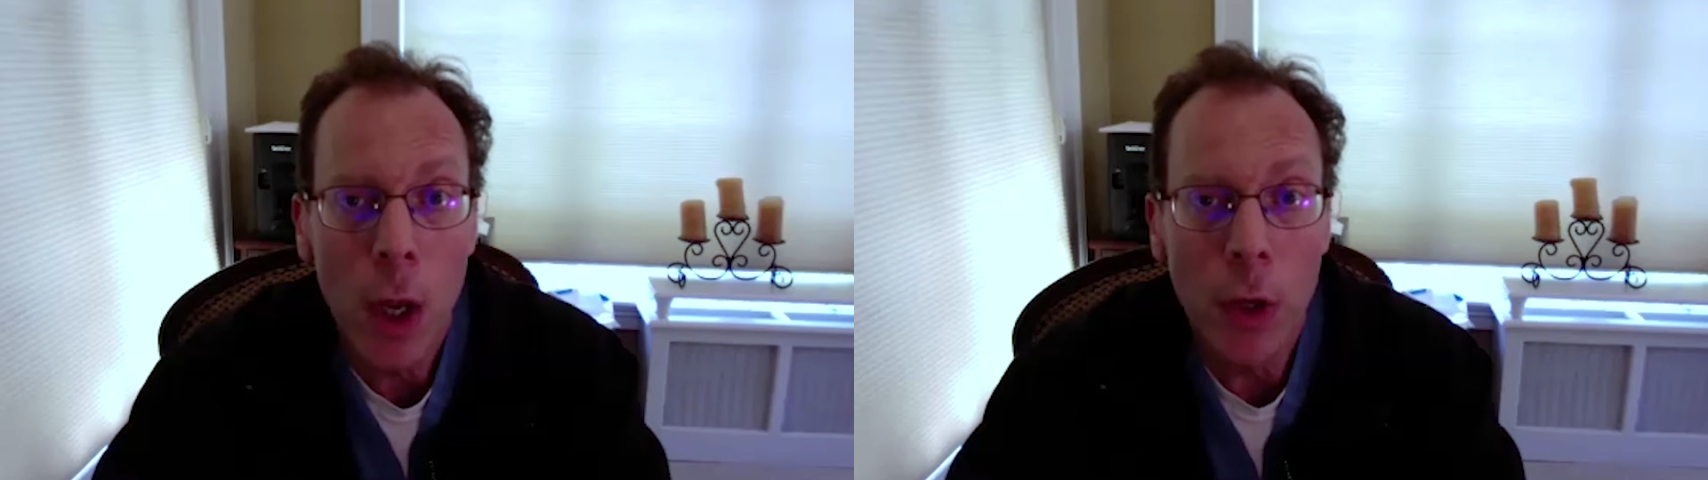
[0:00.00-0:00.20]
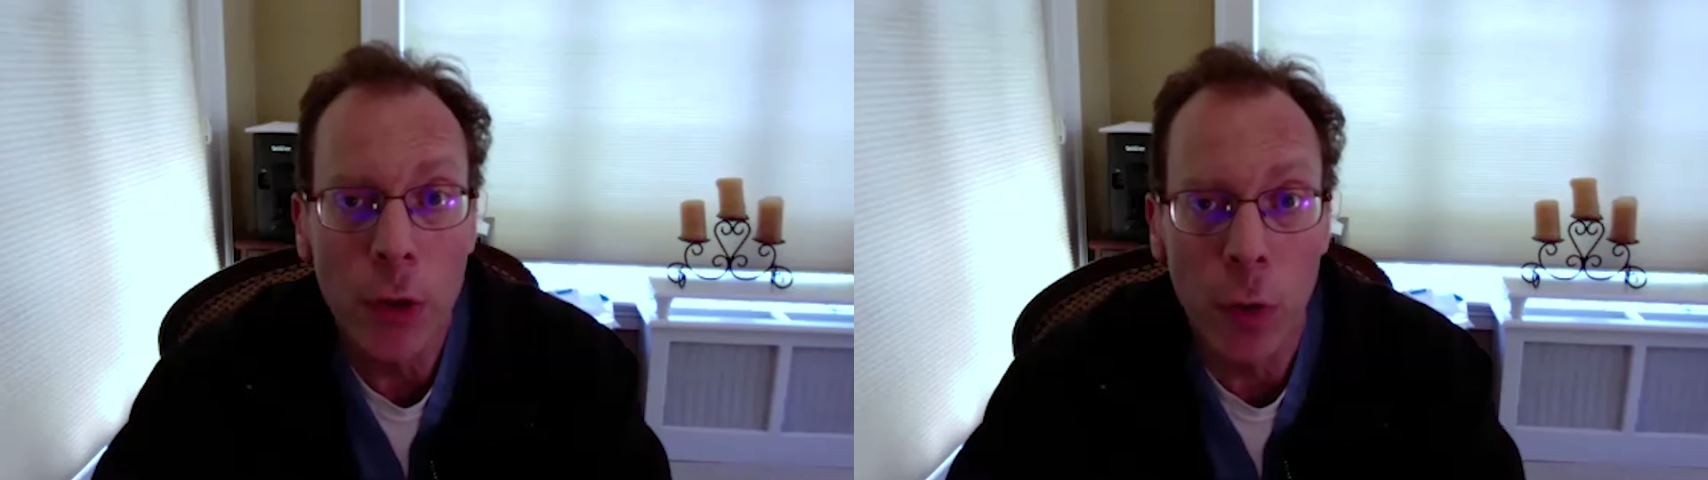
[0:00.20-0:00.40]

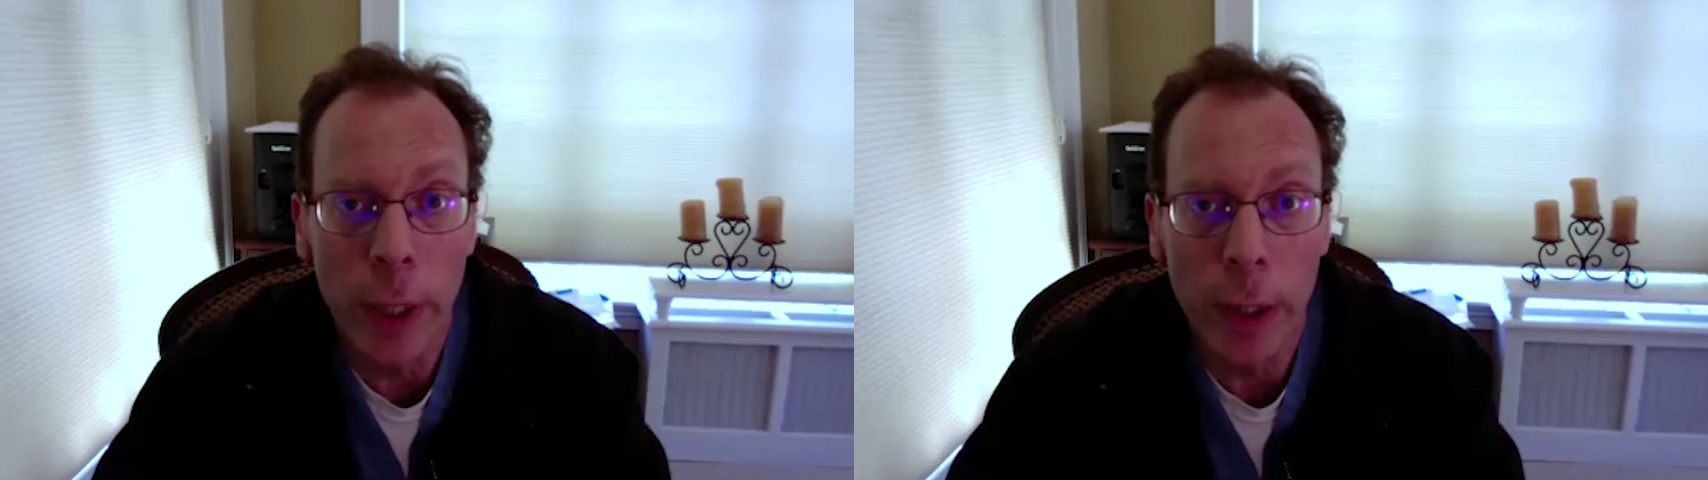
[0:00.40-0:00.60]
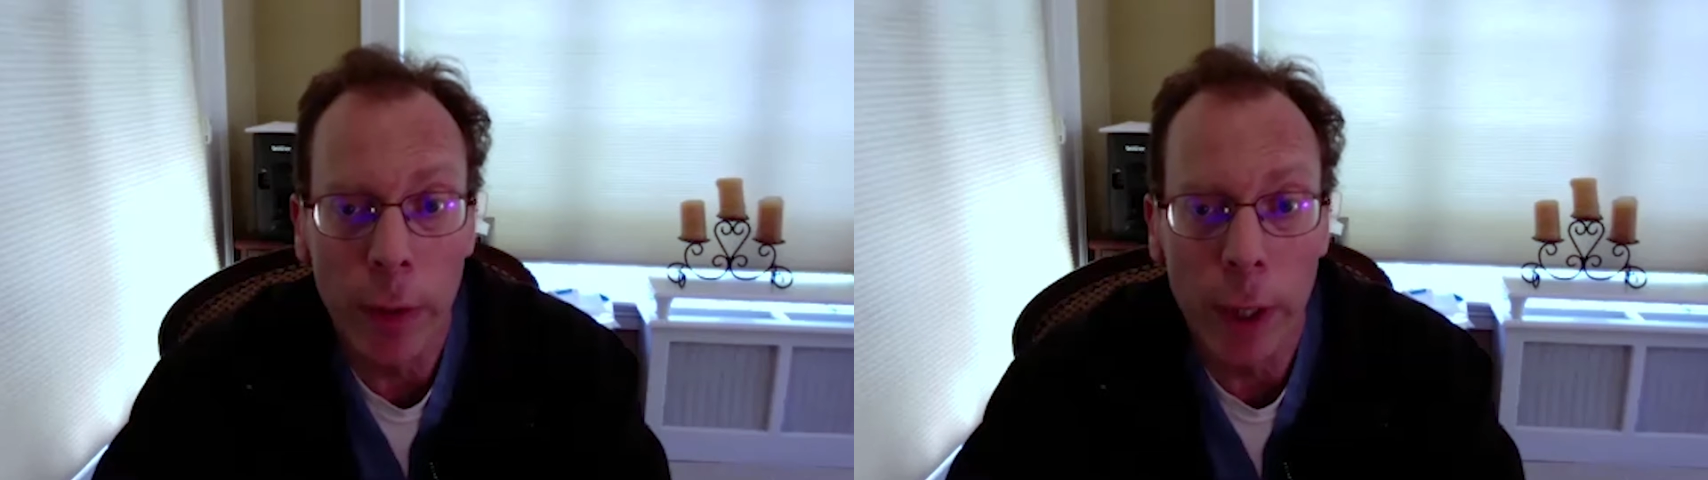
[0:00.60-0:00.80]

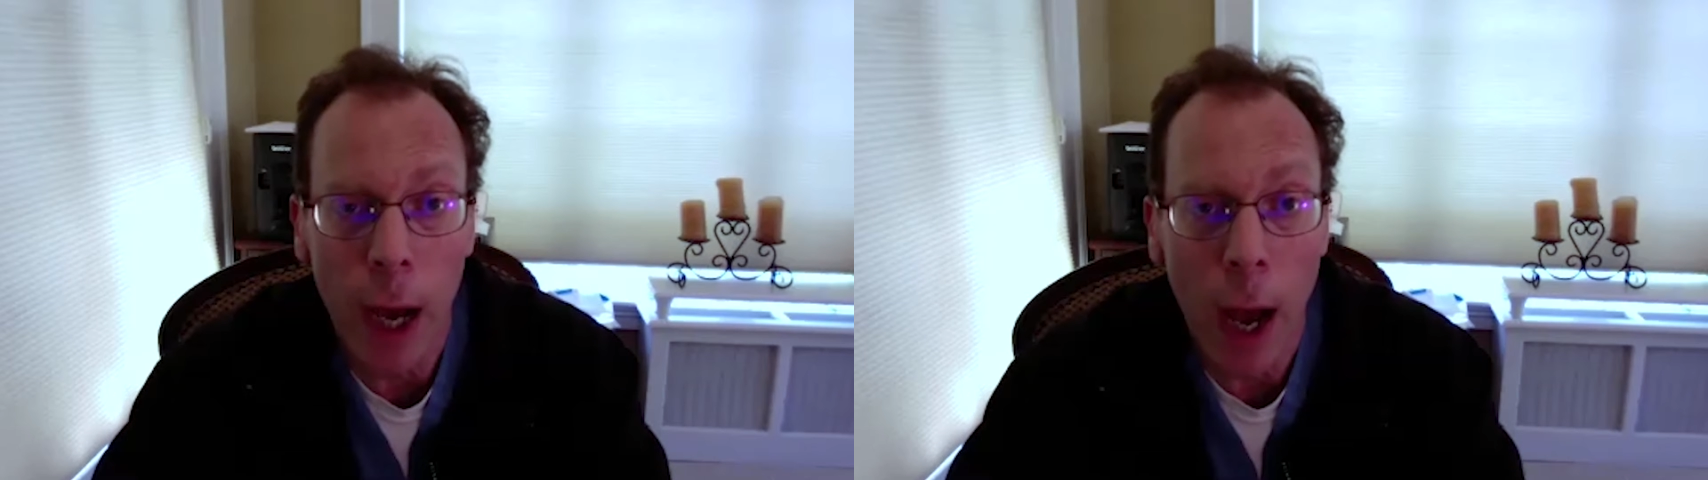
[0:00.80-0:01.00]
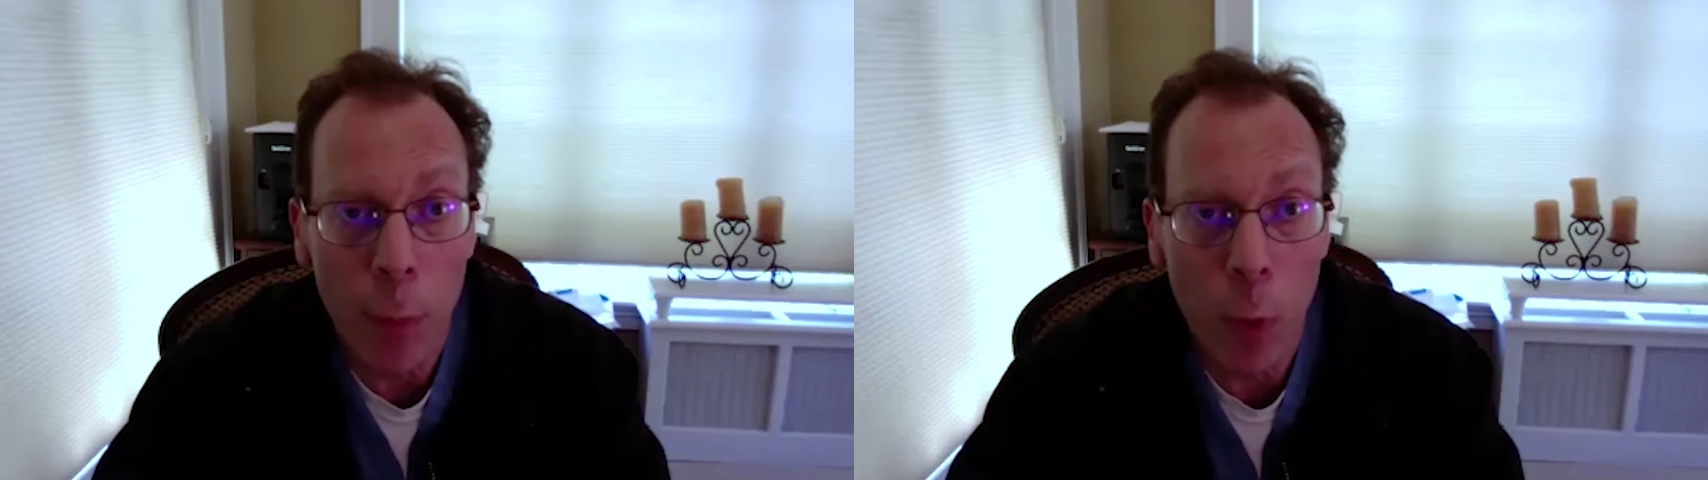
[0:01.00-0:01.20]
during the
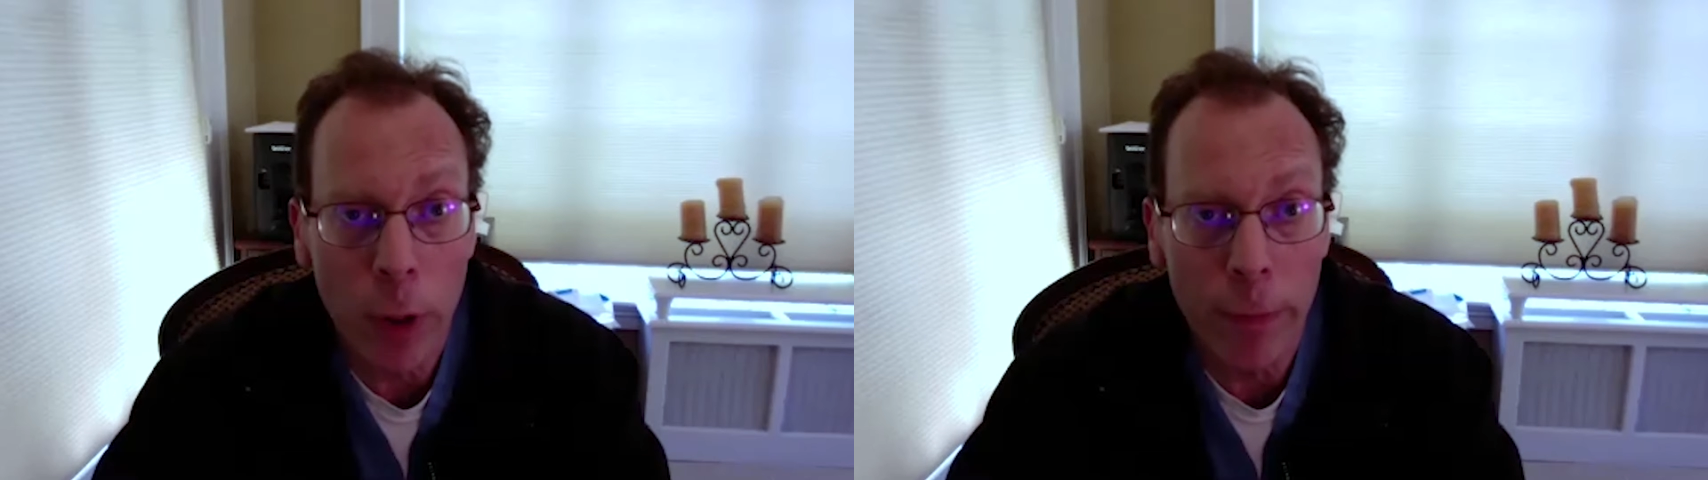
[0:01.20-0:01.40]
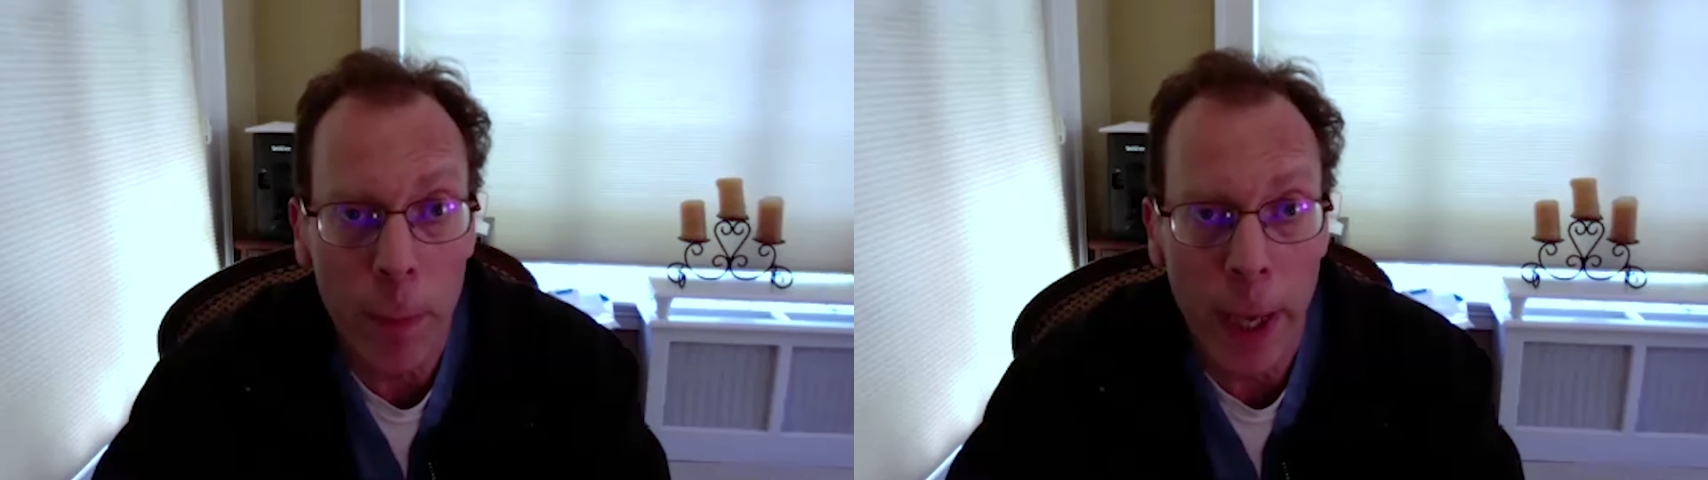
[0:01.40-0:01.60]
high point of
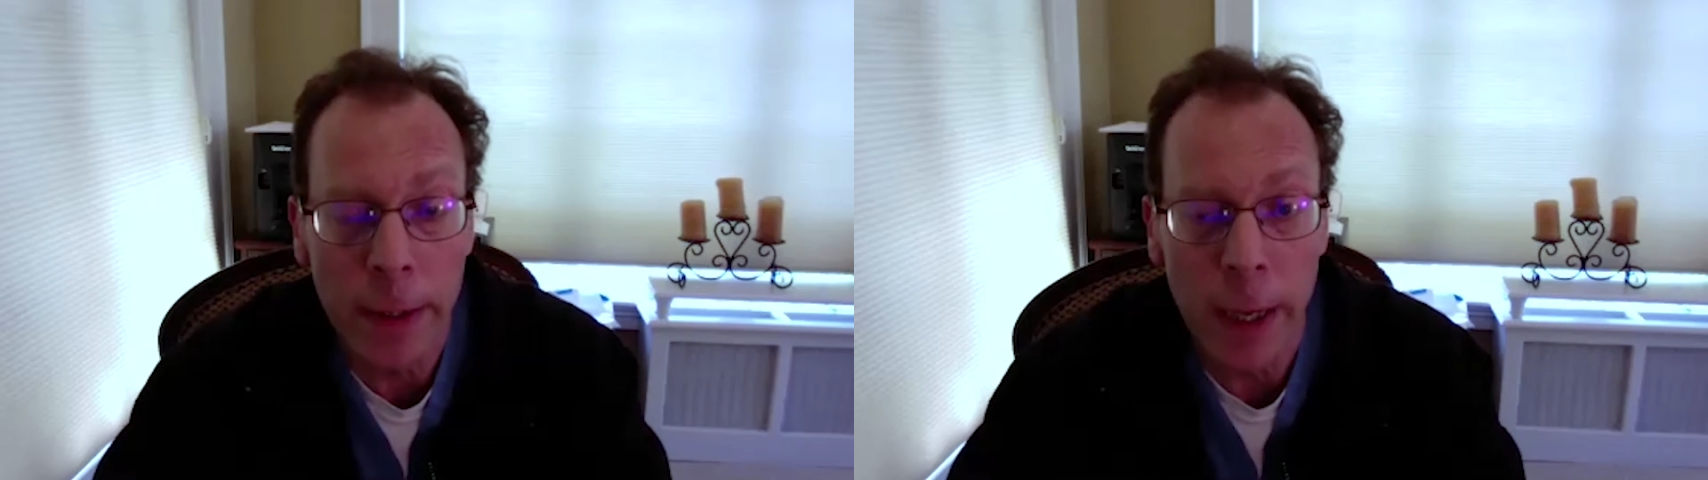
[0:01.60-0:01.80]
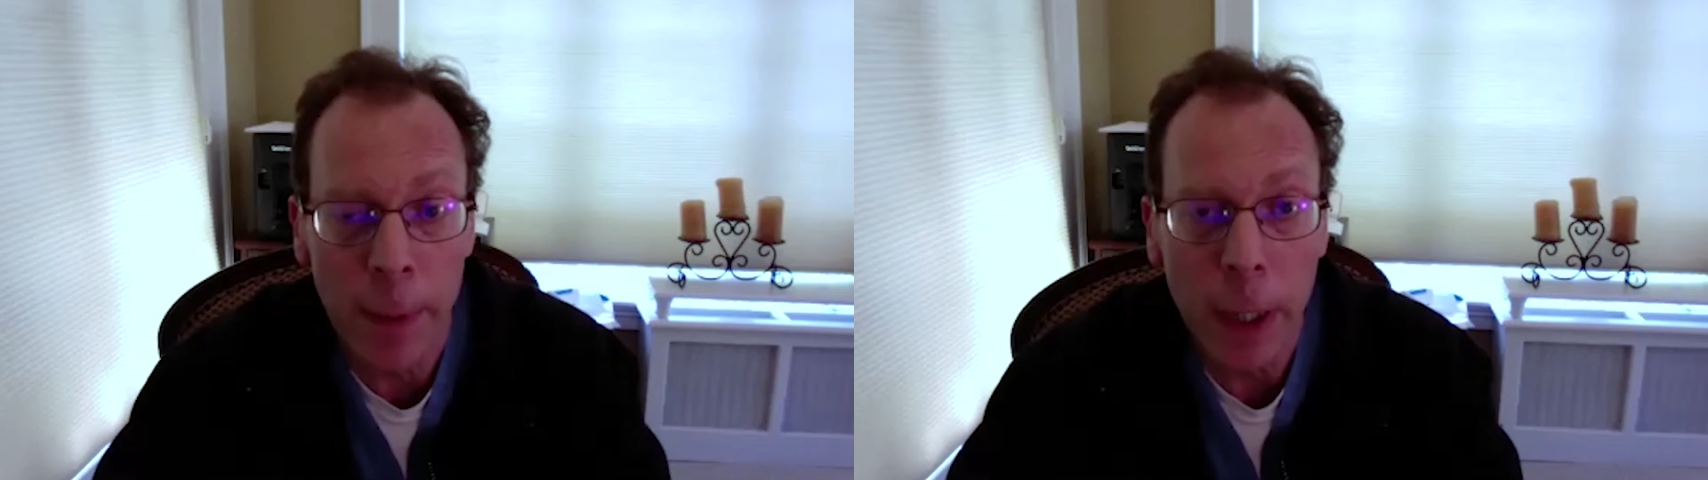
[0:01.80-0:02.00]
the
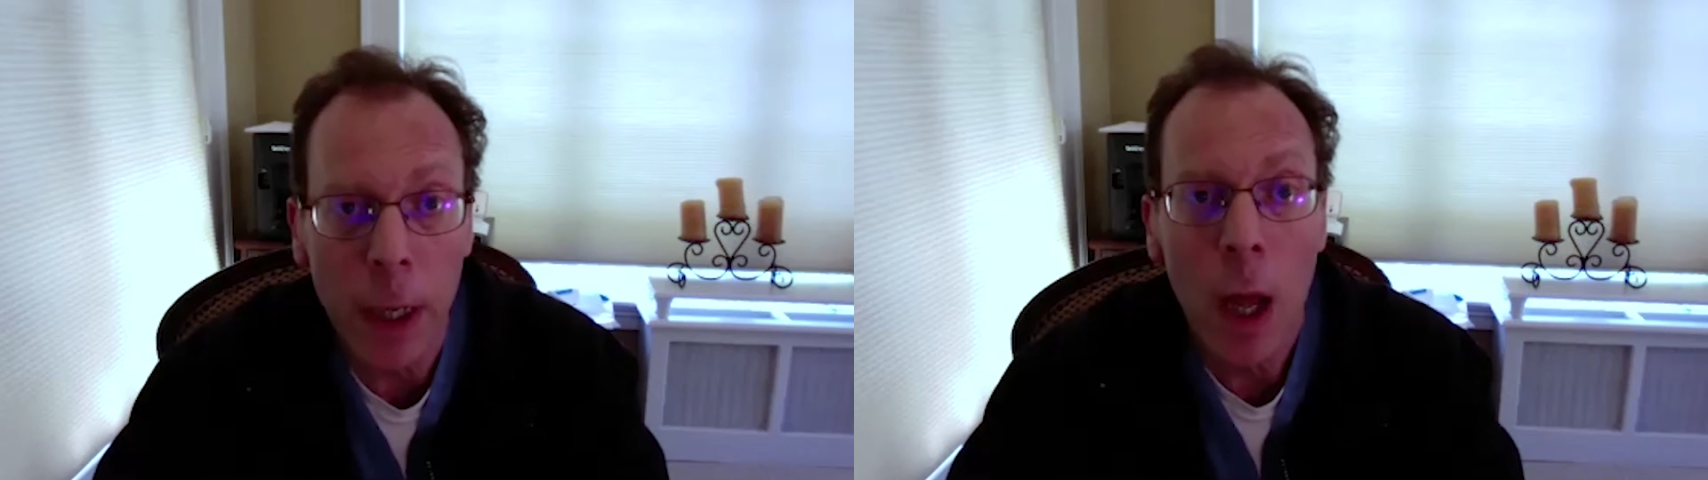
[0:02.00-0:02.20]
pandemic.